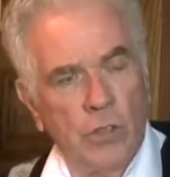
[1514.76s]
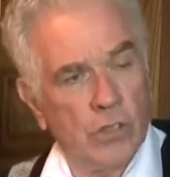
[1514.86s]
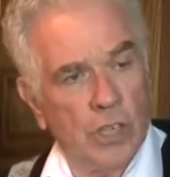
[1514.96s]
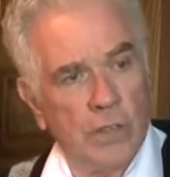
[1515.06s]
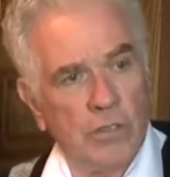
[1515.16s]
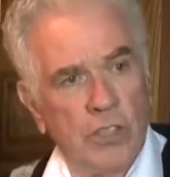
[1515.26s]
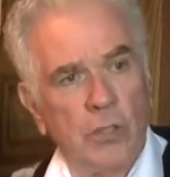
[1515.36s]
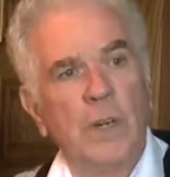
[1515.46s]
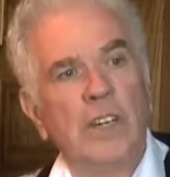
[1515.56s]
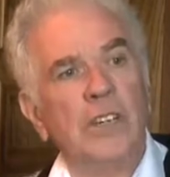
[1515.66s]

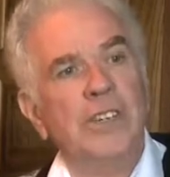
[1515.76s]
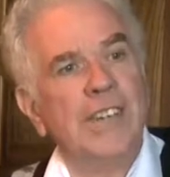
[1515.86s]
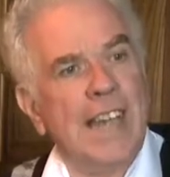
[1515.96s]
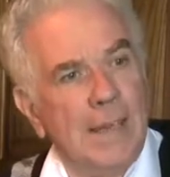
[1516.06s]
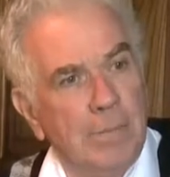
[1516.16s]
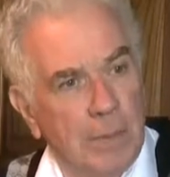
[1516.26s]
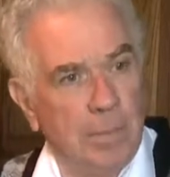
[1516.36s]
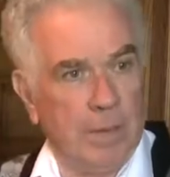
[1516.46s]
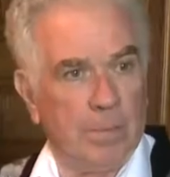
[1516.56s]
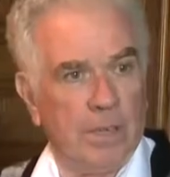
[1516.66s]
services, we are condemning
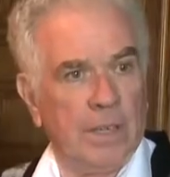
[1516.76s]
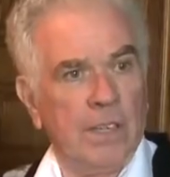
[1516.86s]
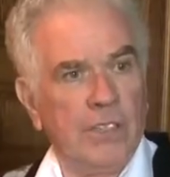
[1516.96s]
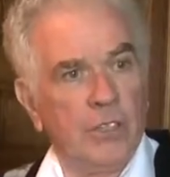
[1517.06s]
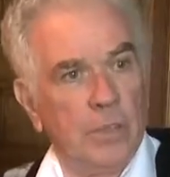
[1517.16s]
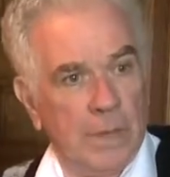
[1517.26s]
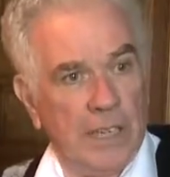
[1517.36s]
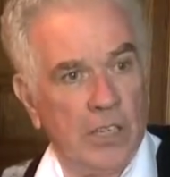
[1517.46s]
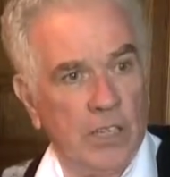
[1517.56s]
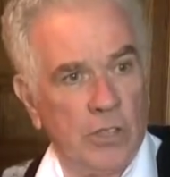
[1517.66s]
people to
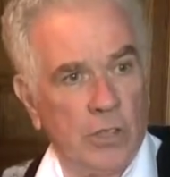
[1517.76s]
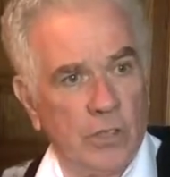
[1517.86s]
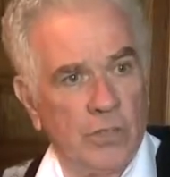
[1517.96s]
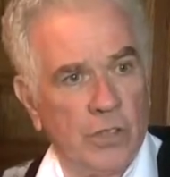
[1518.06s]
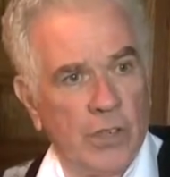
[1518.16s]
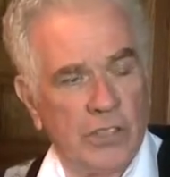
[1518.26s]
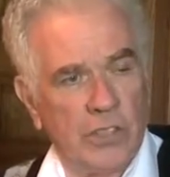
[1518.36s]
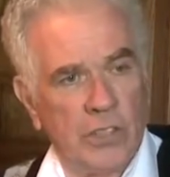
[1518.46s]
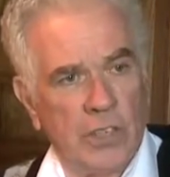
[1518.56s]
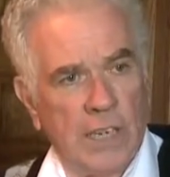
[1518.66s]
remain on drugs for the rest
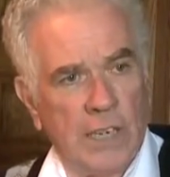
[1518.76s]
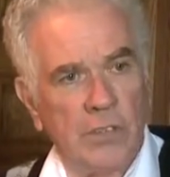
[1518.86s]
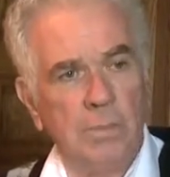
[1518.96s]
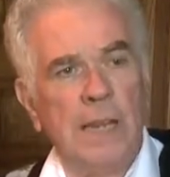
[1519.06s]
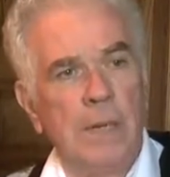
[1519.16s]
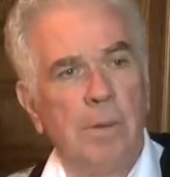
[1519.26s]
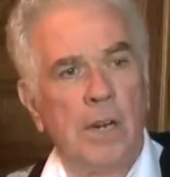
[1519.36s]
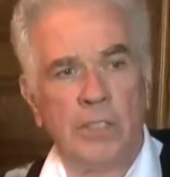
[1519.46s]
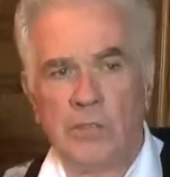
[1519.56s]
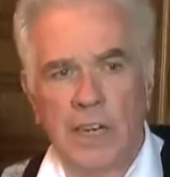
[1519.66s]
of their lives. In many
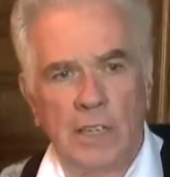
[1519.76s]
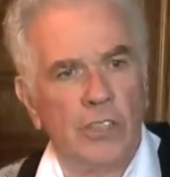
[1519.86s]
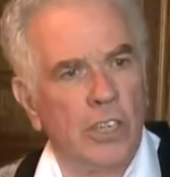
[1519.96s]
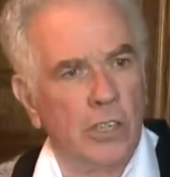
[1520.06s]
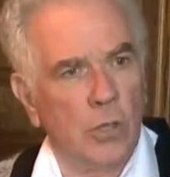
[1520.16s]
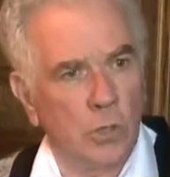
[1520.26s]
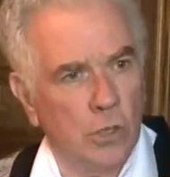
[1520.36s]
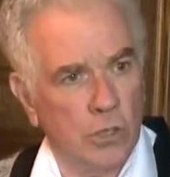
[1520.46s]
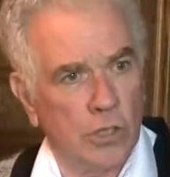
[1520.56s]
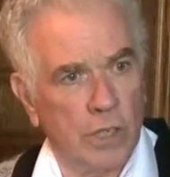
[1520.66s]
parts of Ireland, there are no
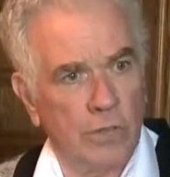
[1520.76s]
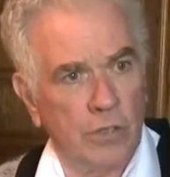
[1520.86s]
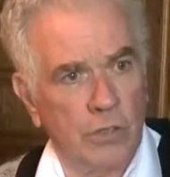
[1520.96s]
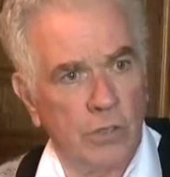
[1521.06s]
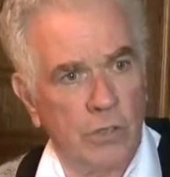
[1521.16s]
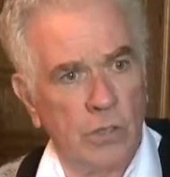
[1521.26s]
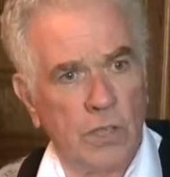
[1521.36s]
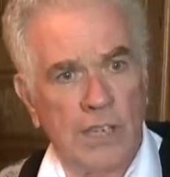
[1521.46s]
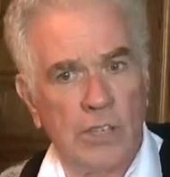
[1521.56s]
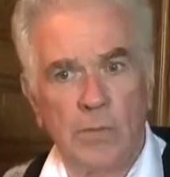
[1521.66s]
drug services. You
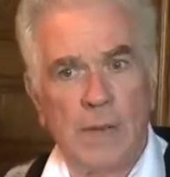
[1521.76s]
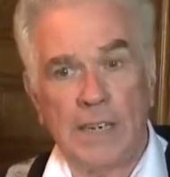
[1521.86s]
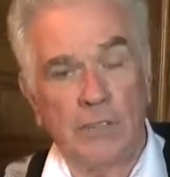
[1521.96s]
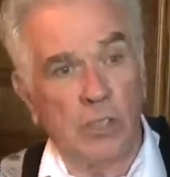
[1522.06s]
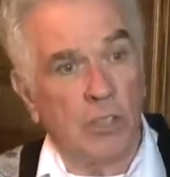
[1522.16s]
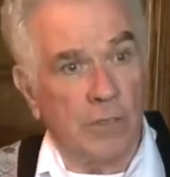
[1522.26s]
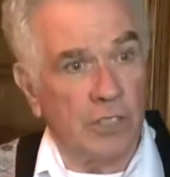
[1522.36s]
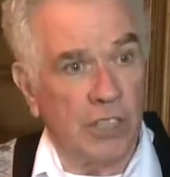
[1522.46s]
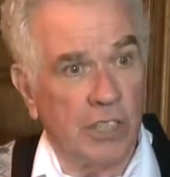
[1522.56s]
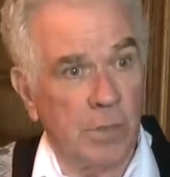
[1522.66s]
might have to travel
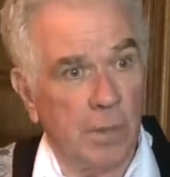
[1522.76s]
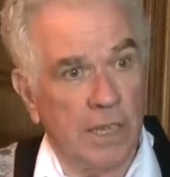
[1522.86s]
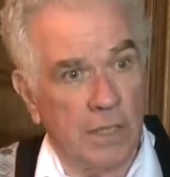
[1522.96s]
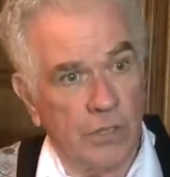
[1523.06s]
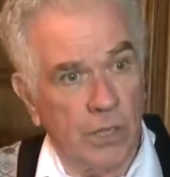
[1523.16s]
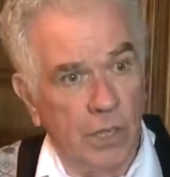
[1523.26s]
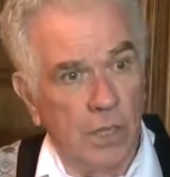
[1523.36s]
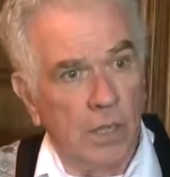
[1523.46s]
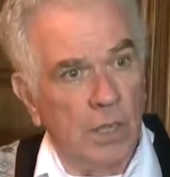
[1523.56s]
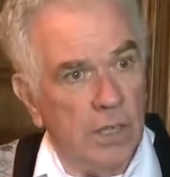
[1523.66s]
60 miles
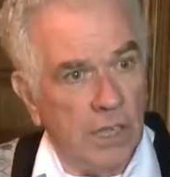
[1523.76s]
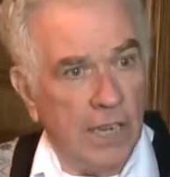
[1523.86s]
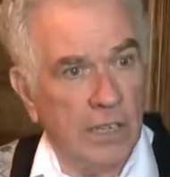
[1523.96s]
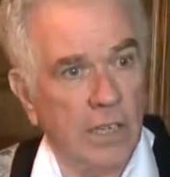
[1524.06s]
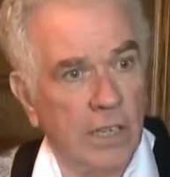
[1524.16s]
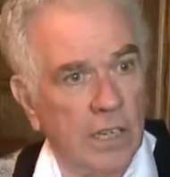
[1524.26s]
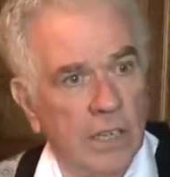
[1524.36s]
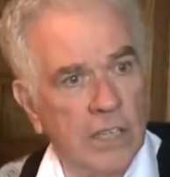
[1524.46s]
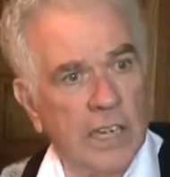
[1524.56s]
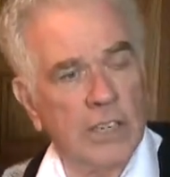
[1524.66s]
to get
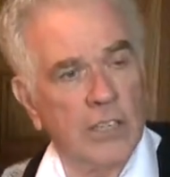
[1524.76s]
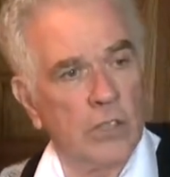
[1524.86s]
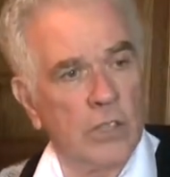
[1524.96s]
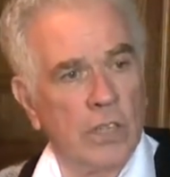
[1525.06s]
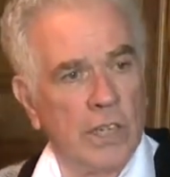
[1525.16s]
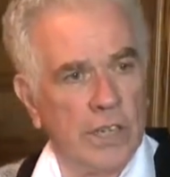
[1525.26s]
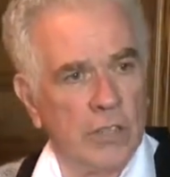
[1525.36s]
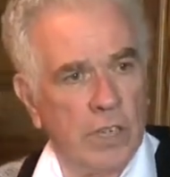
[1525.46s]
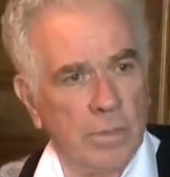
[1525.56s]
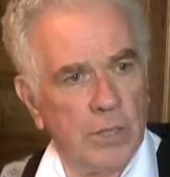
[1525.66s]
a drug
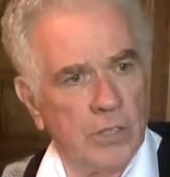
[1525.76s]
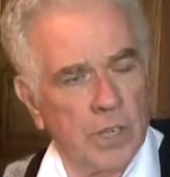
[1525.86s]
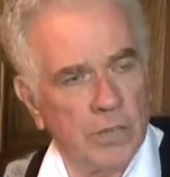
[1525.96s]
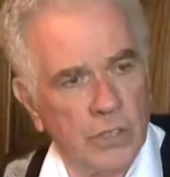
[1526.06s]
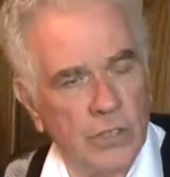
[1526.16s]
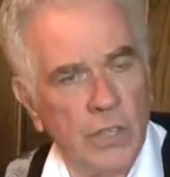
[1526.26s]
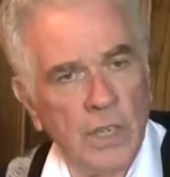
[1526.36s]
treatment service.